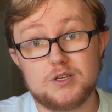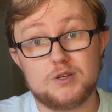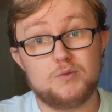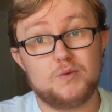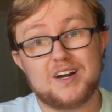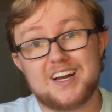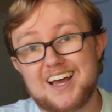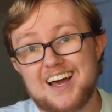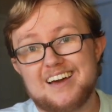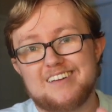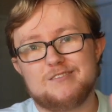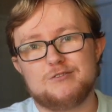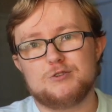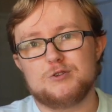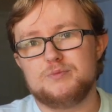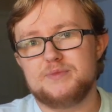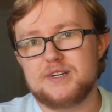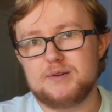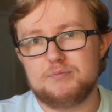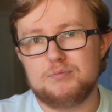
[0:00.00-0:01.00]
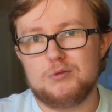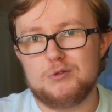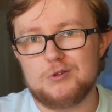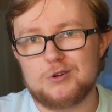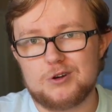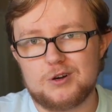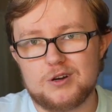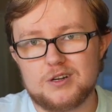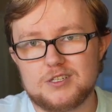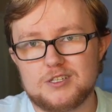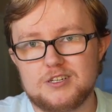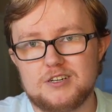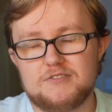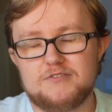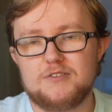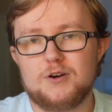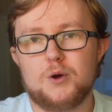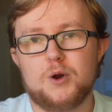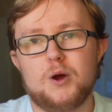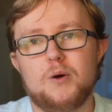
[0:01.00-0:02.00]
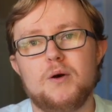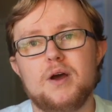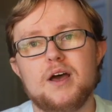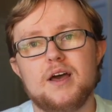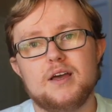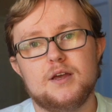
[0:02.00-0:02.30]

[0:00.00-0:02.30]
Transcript: you want to add a little bit of blur to your photo,